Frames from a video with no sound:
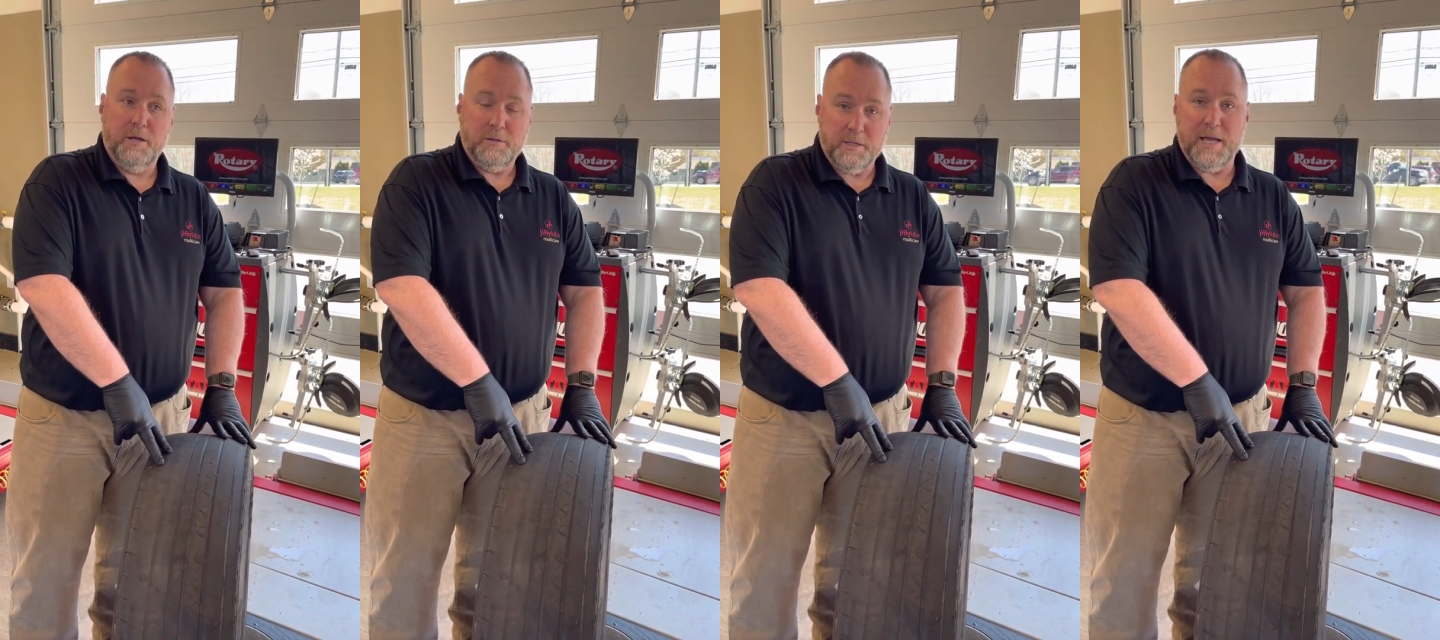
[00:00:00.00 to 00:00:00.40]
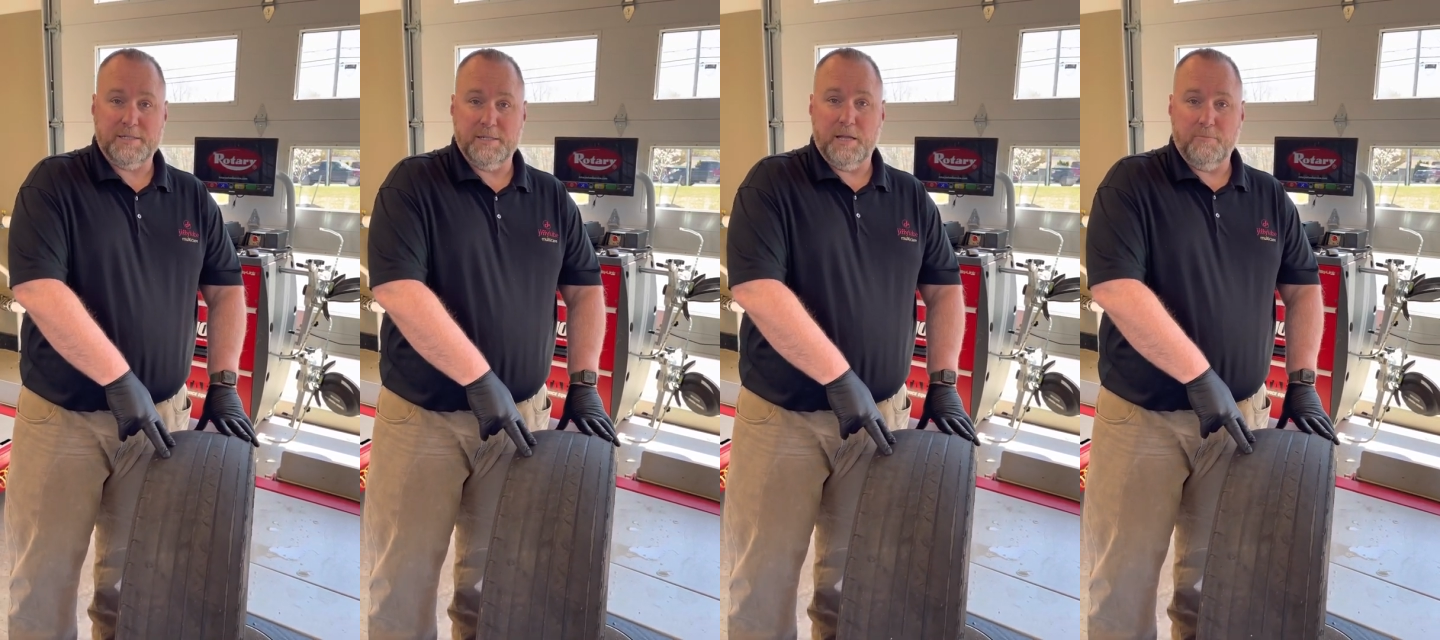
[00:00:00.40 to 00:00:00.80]
the
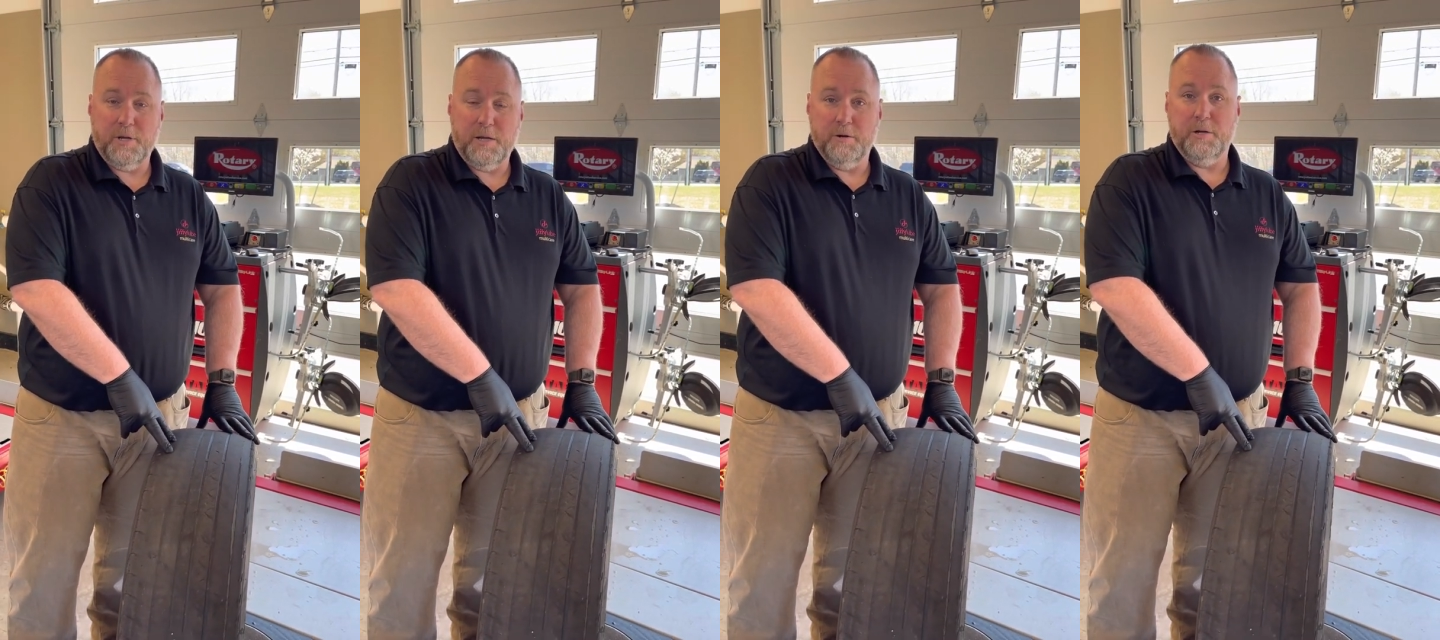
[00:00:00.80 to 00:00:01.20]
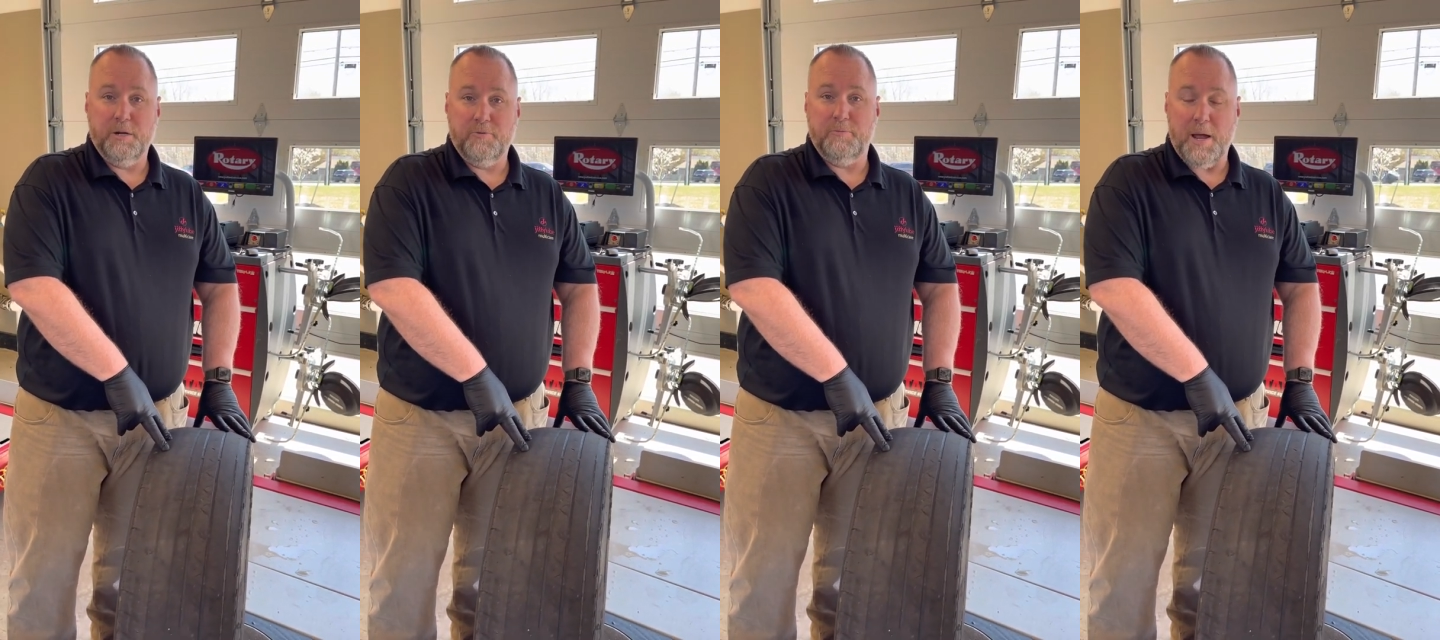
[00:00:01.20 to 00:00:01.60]
last thing they wanna hear a
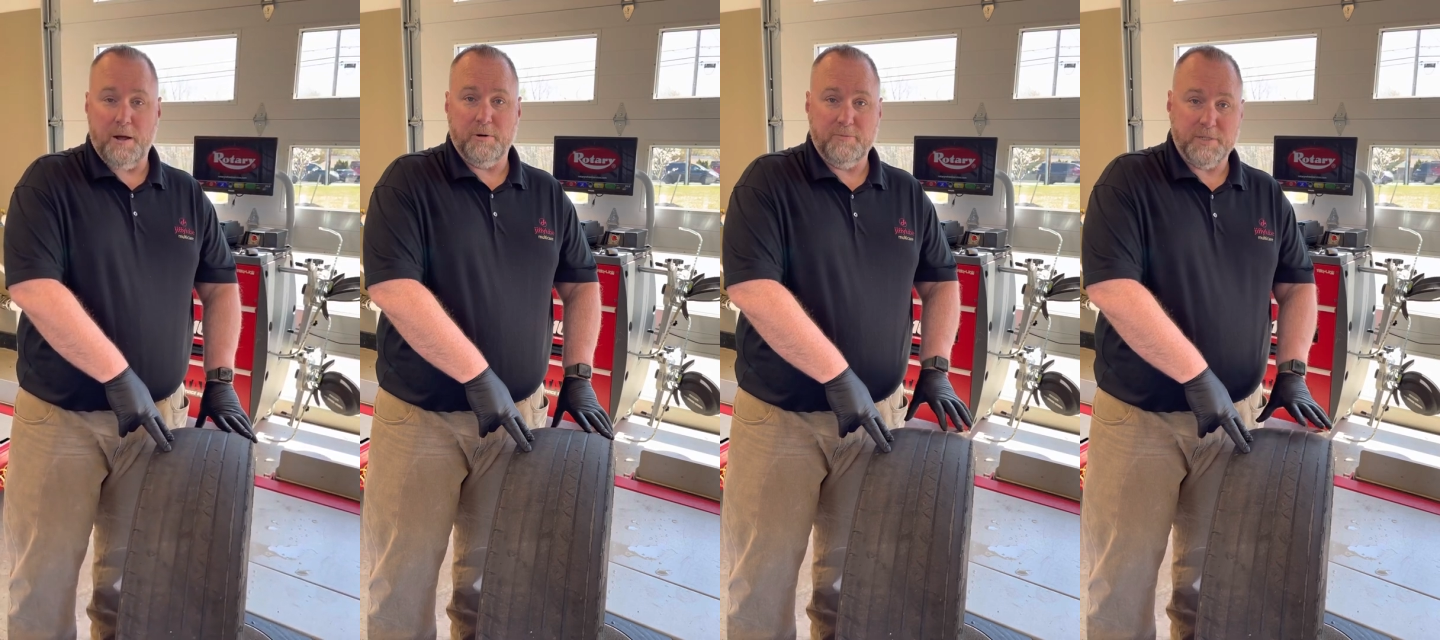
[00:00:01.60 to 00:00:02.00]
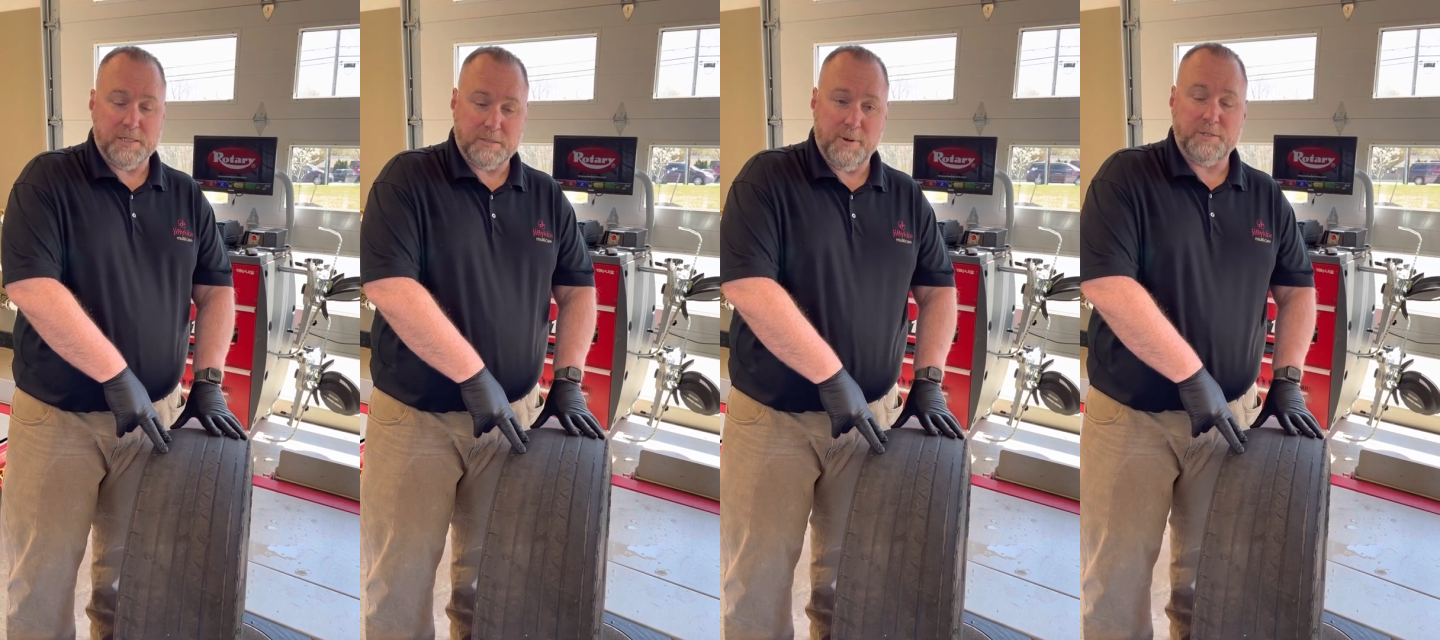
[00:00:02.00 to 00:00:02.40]
year from now or even
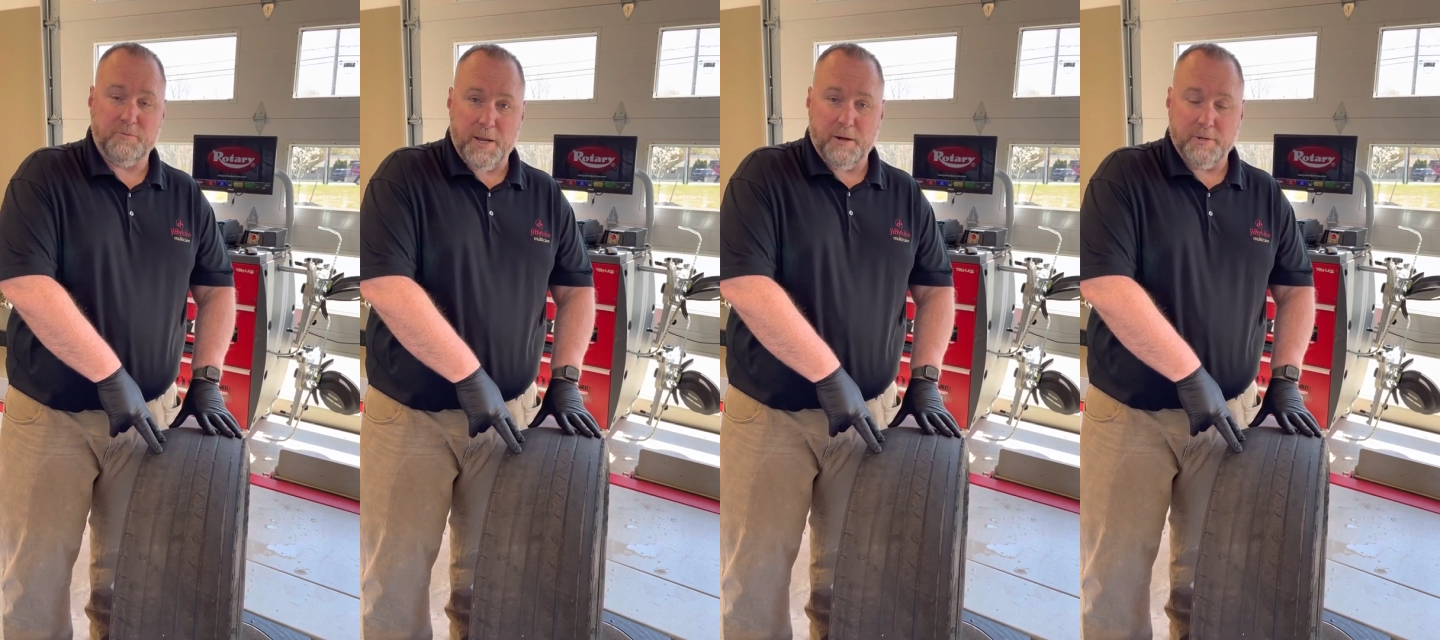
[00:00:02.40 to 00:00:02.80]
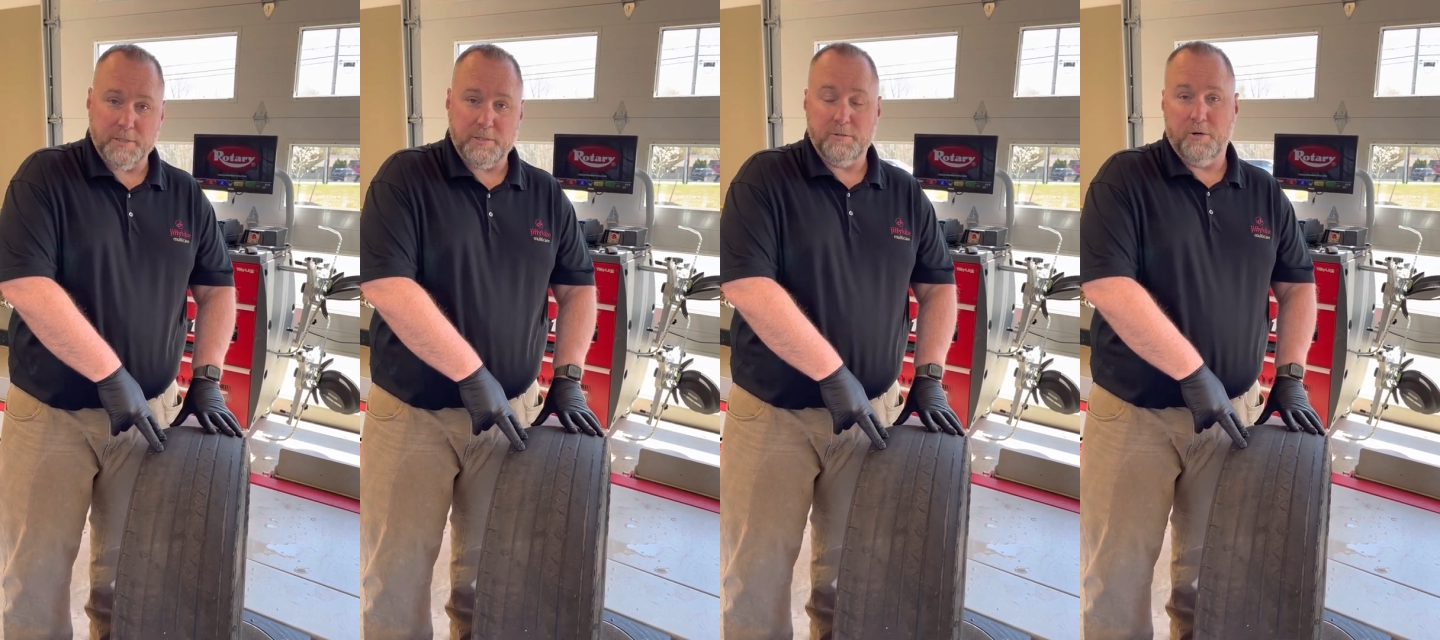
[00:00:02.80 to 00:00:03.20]
6 months from now is,